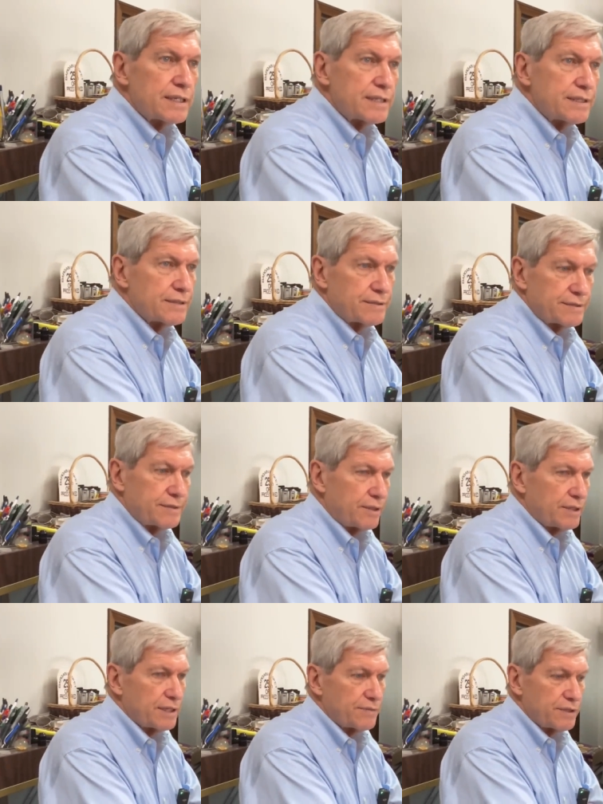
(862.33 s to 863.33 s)
you know,
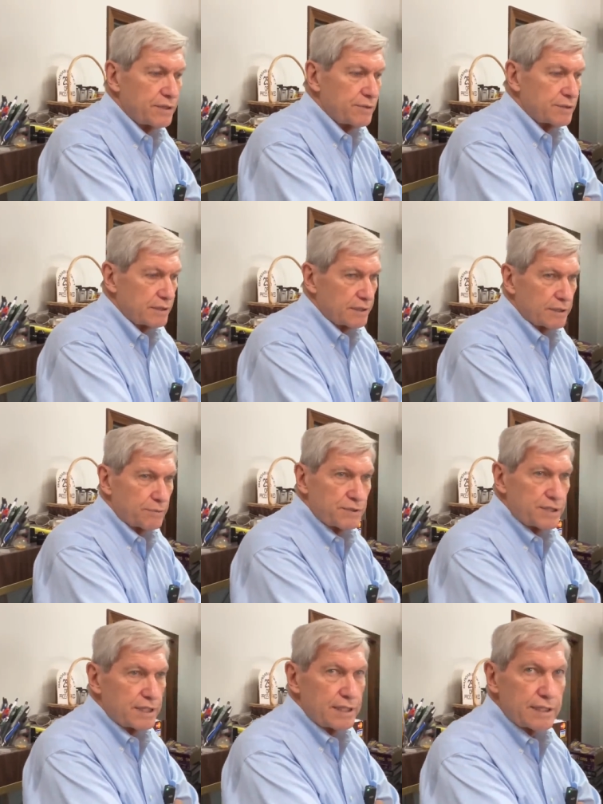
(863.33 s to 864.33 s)
all you have to do is look at a
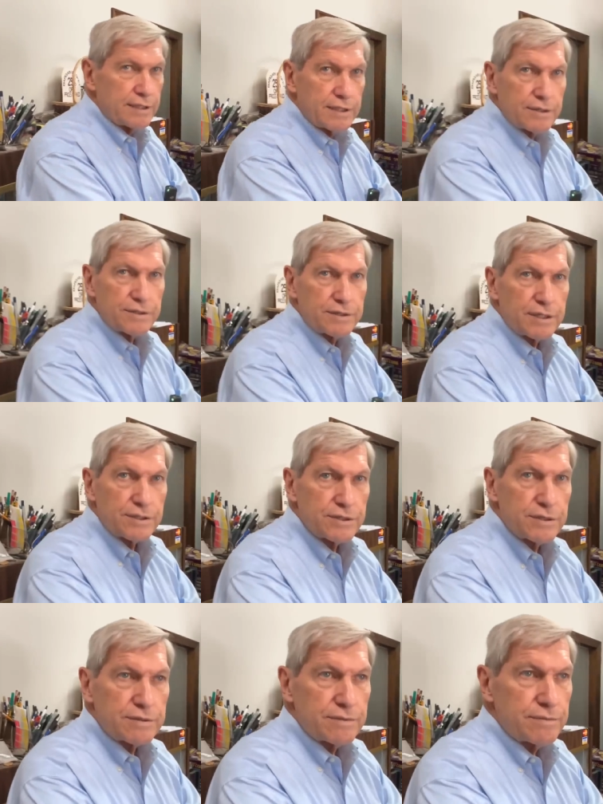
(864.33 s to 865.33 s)
receipt, and there's there's